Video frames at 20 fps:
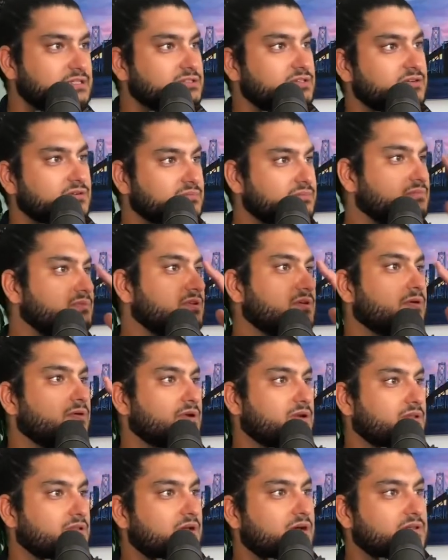as you're
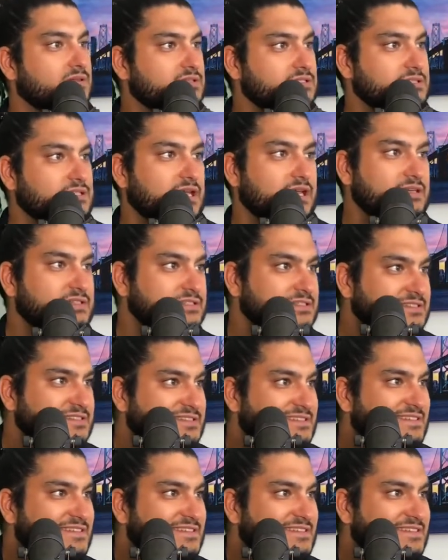going along the stages.